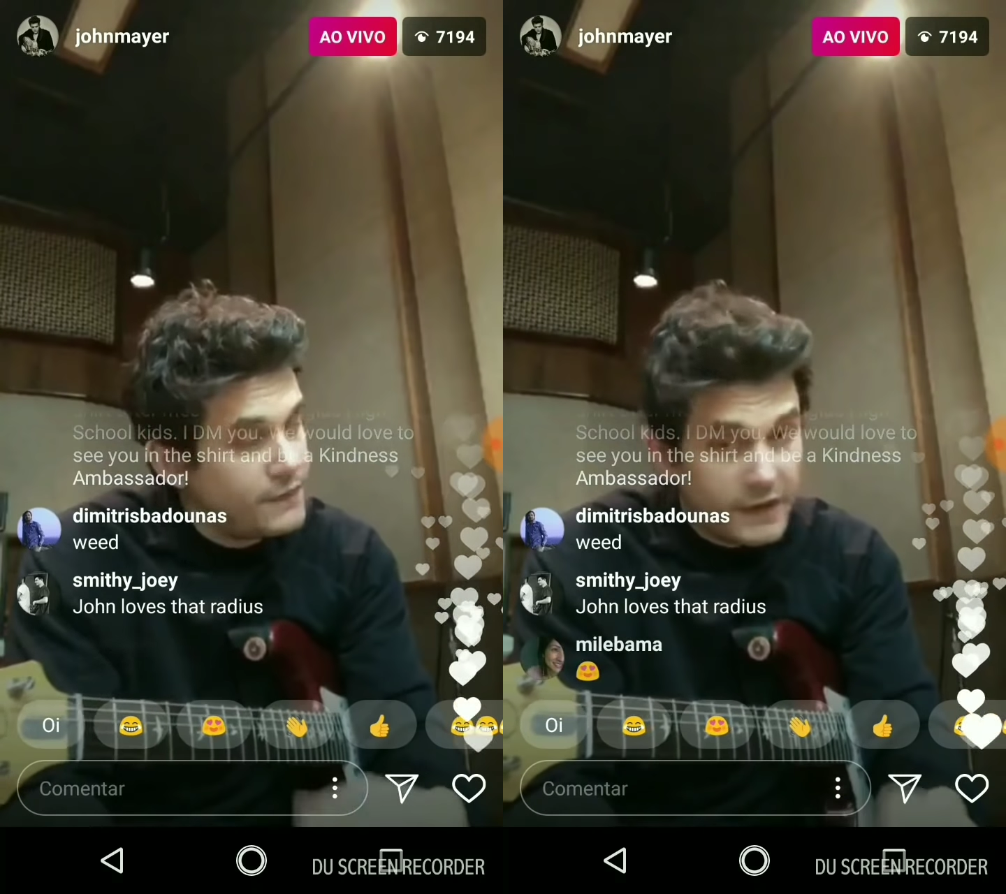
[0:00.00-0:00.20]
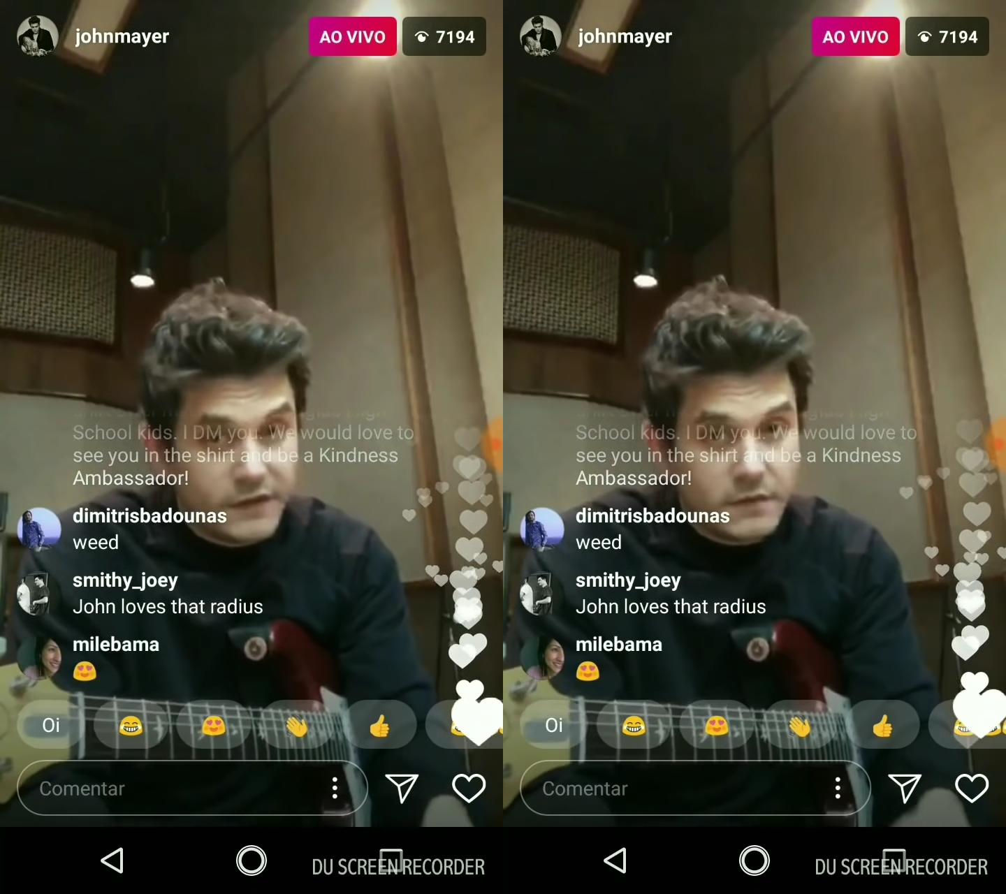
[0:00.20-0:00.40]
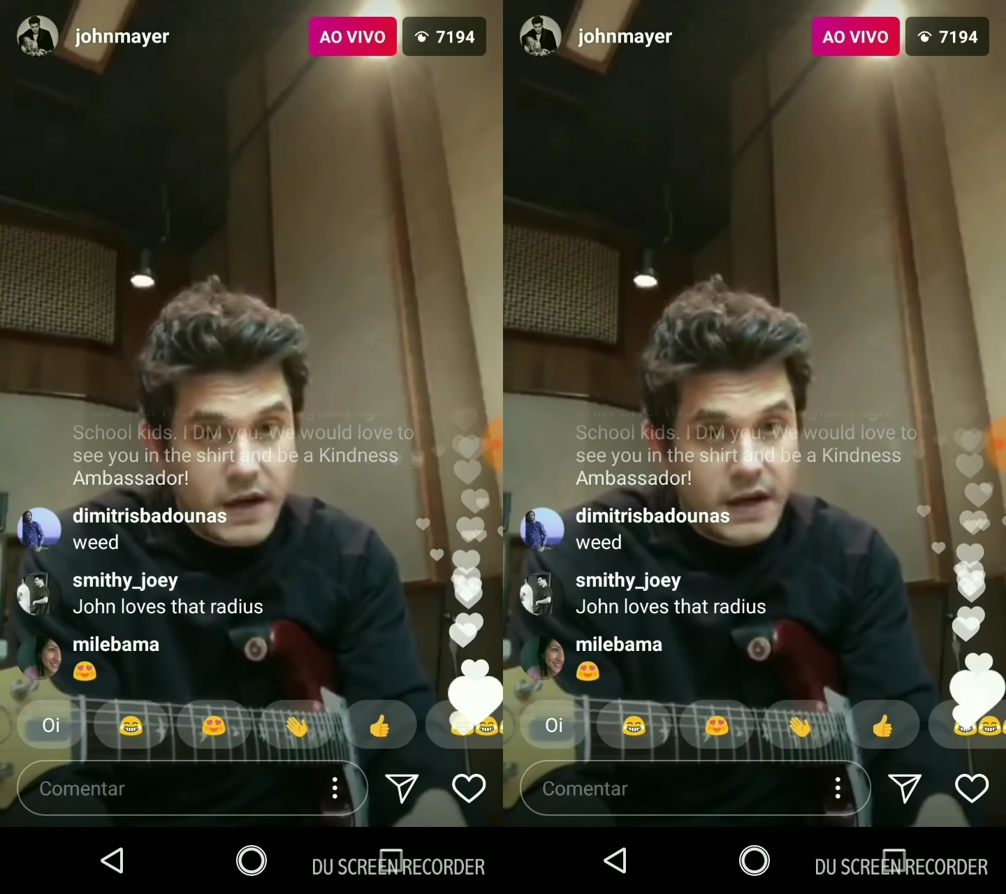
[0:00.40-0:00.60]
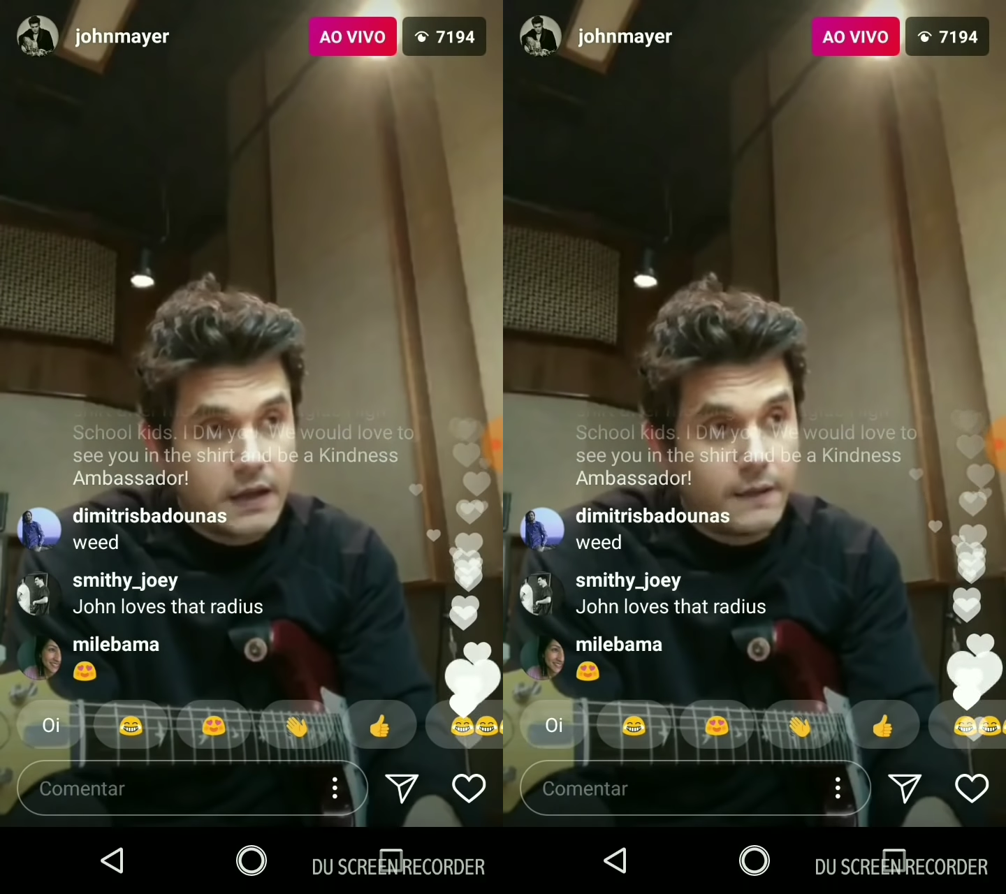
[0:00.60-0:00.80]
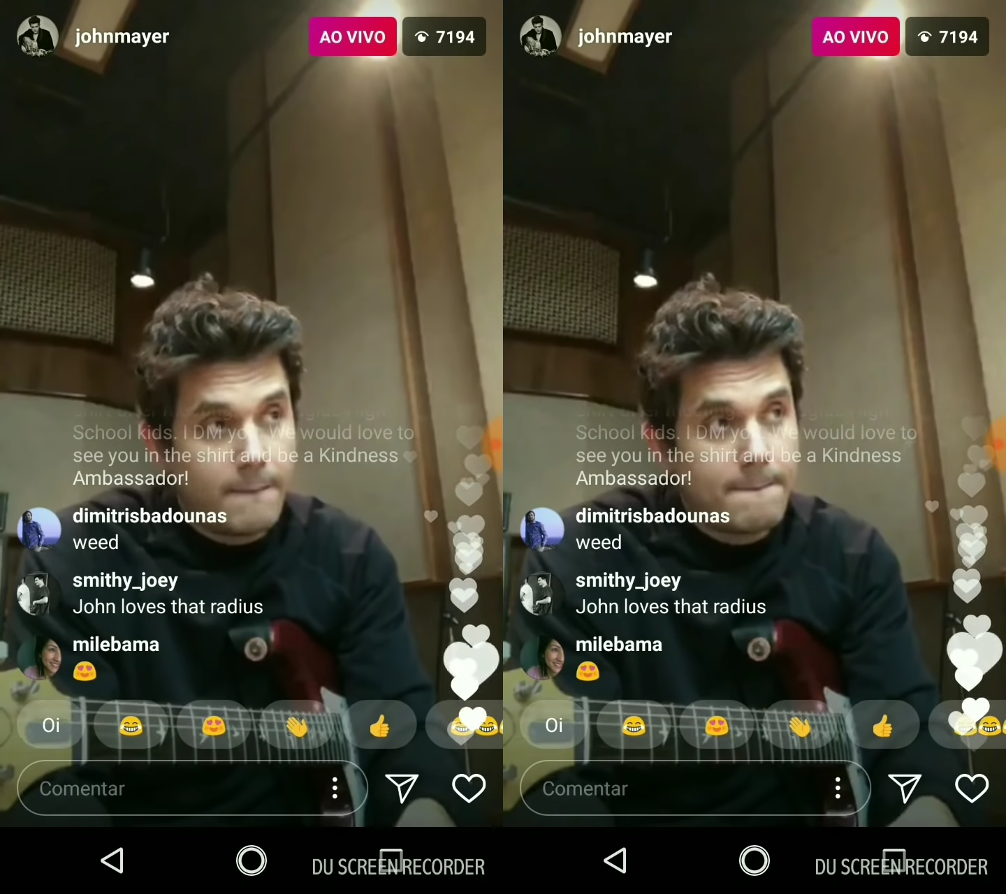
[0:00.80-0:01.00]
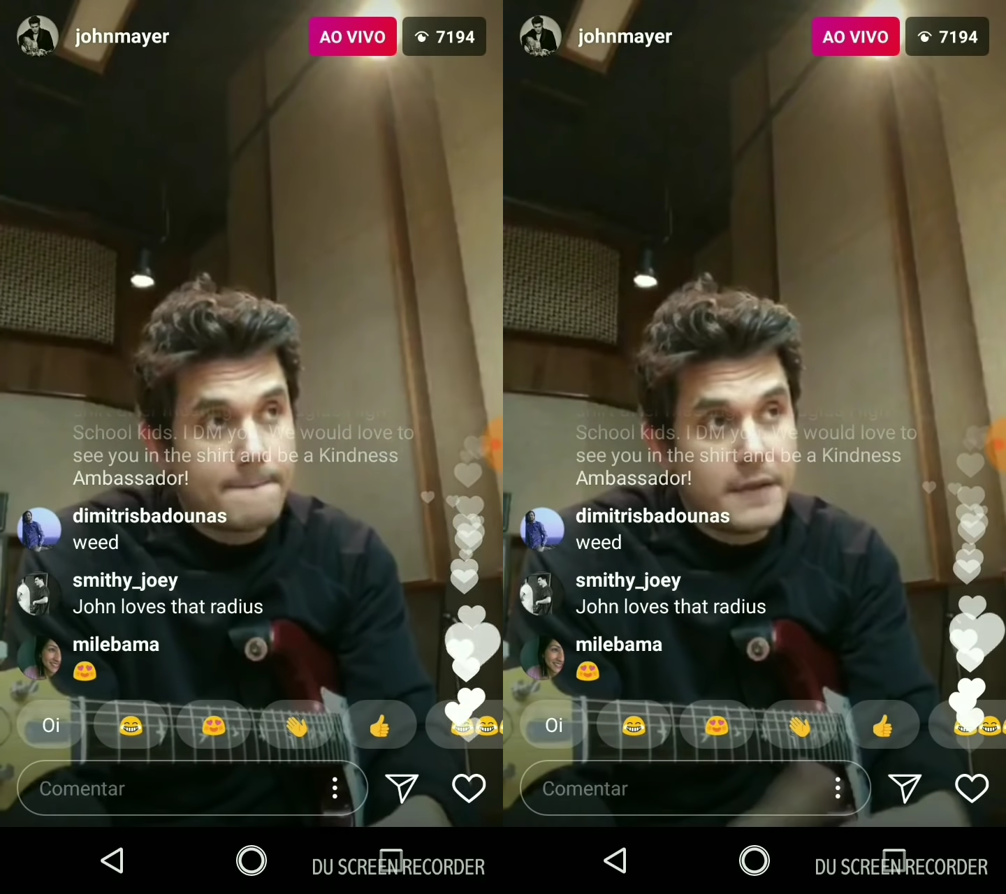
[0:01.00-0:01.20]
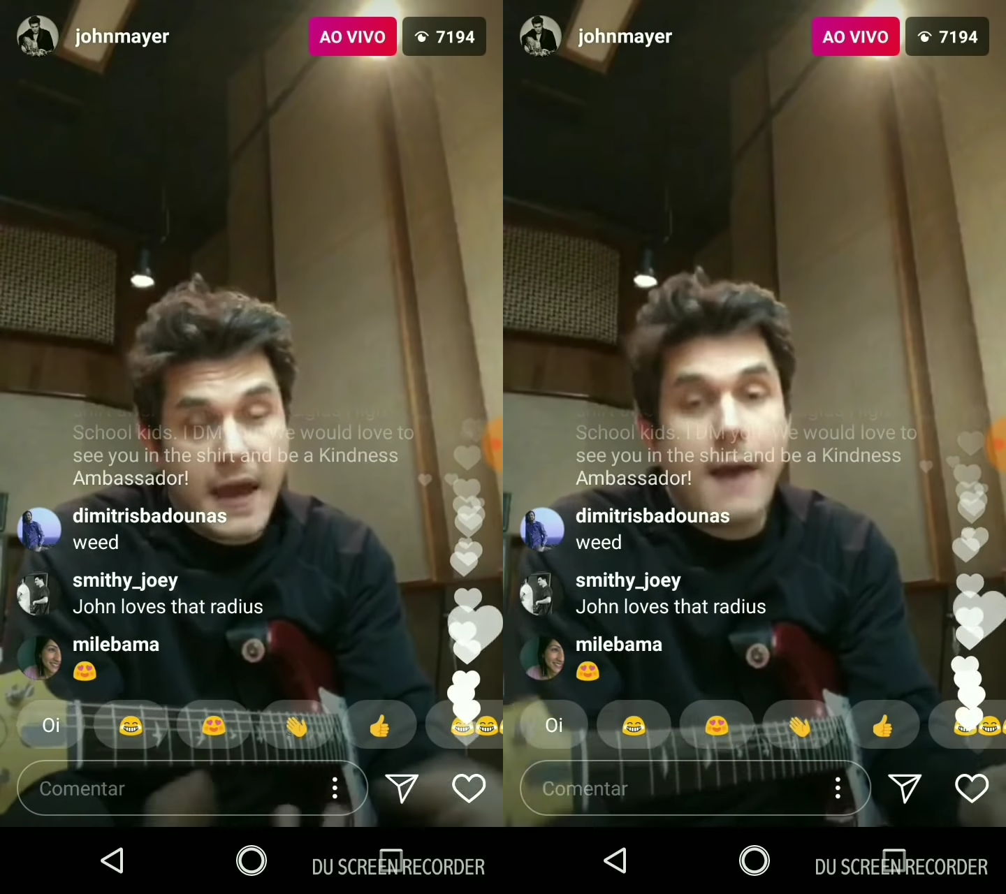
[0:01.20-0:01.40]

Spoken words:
fits in my hand, they